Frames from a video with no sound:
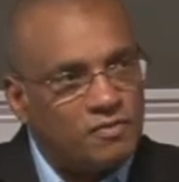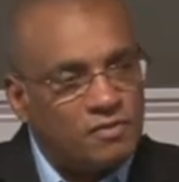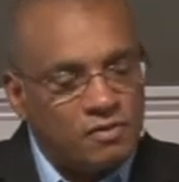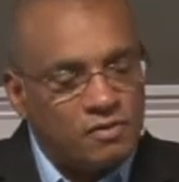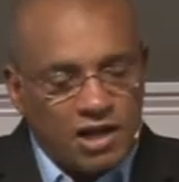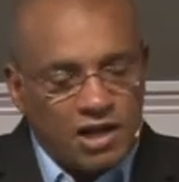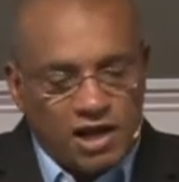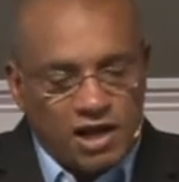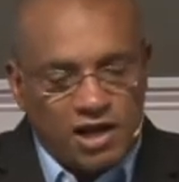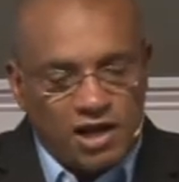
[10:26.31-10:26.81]

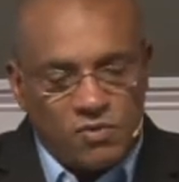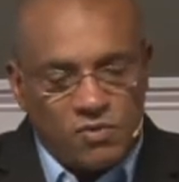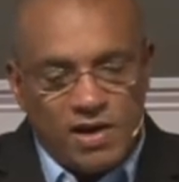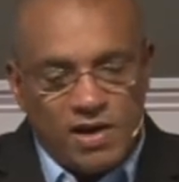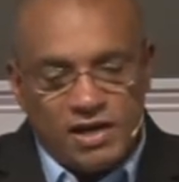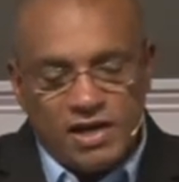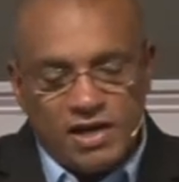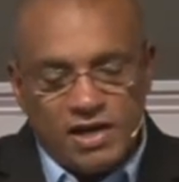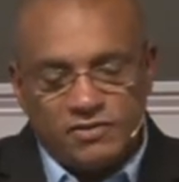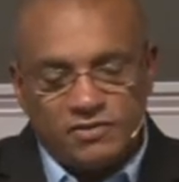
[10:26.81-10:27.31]
Can I get a
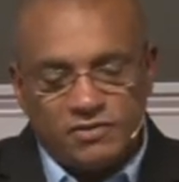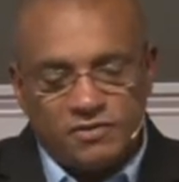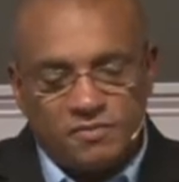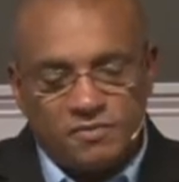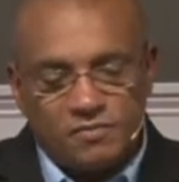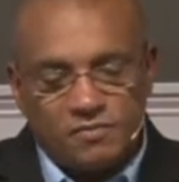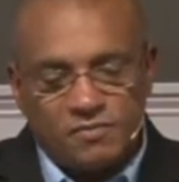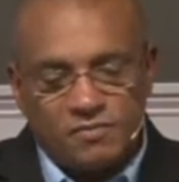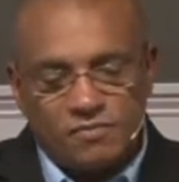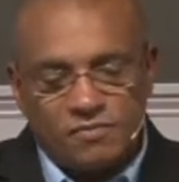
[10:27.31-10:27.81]
witness?
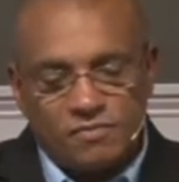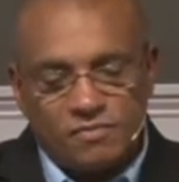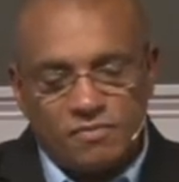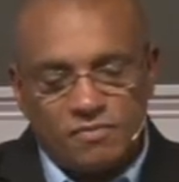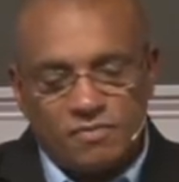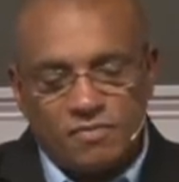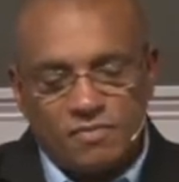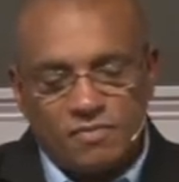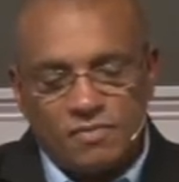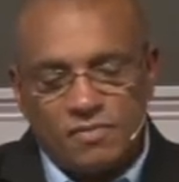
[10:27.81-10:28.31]

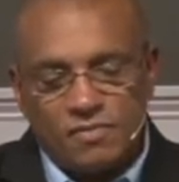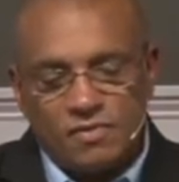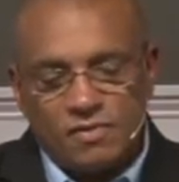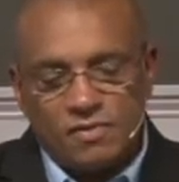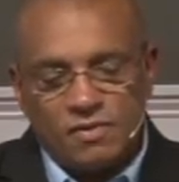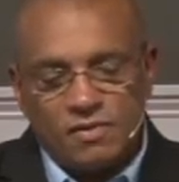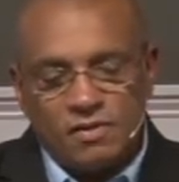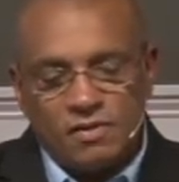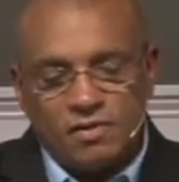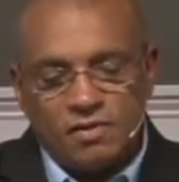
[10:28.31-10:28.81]

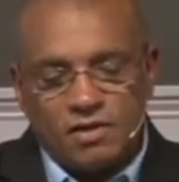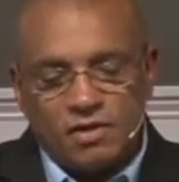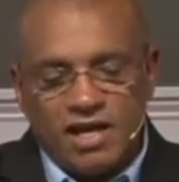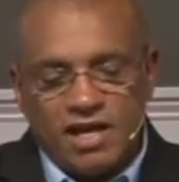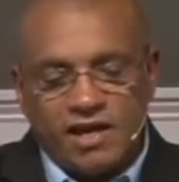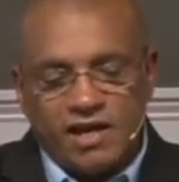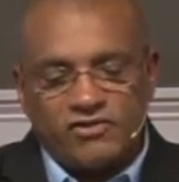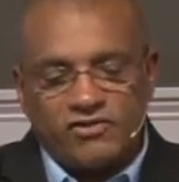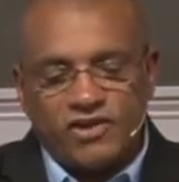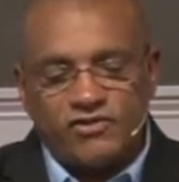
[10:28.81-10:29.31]
The
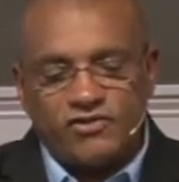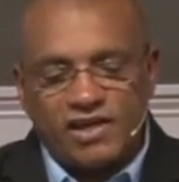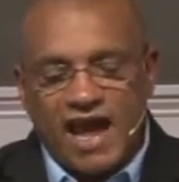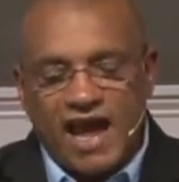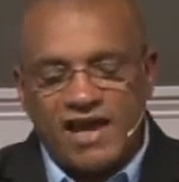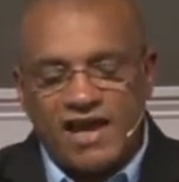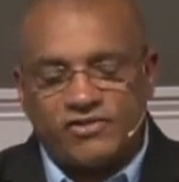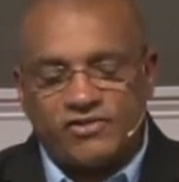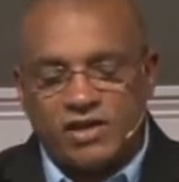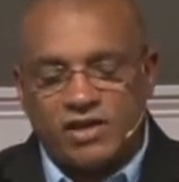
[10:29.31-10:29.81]
text says,
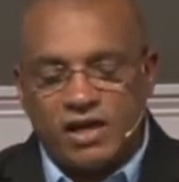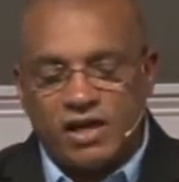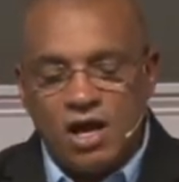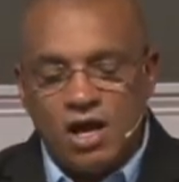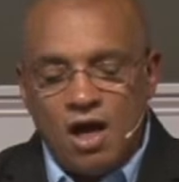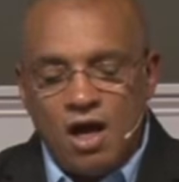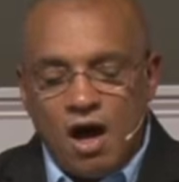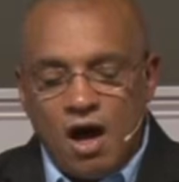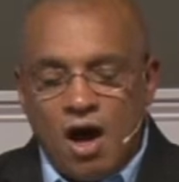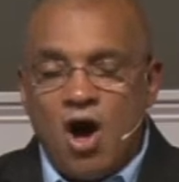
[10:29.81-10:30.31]
casting
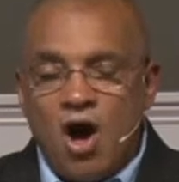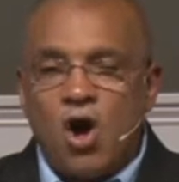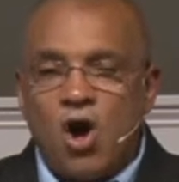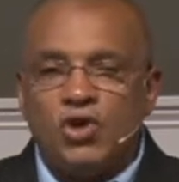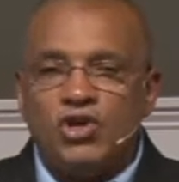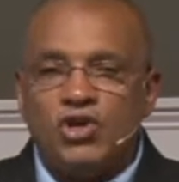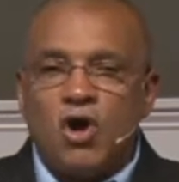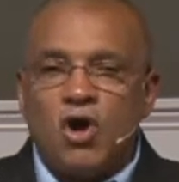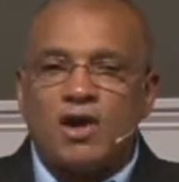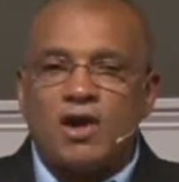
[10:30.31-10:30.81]
all
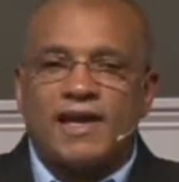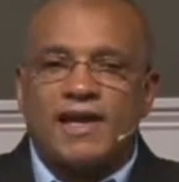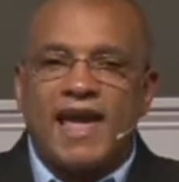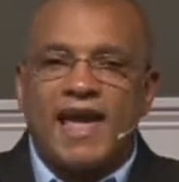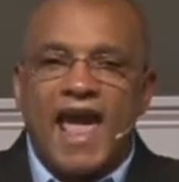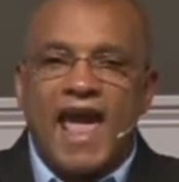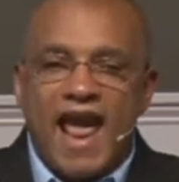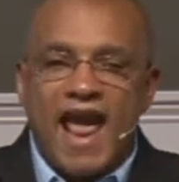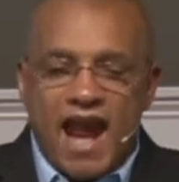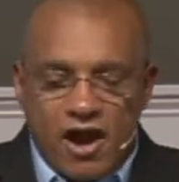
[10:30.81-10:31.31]
your
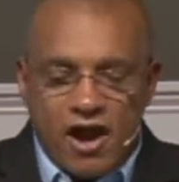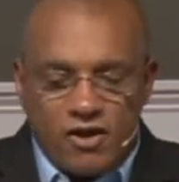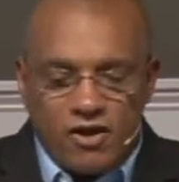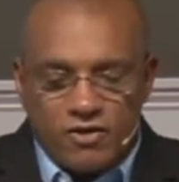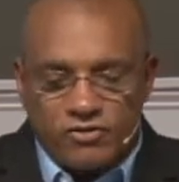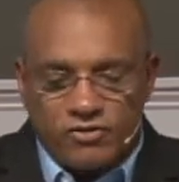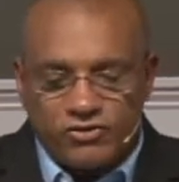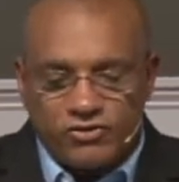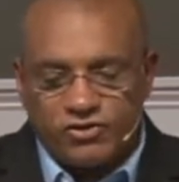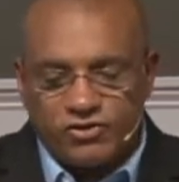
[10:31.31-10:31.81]

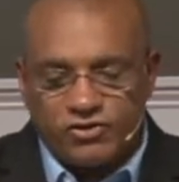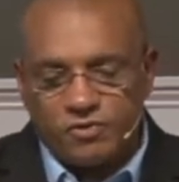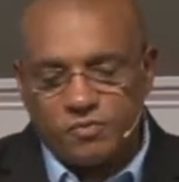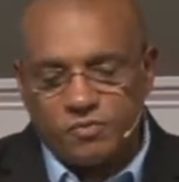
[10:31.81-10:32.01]
cares,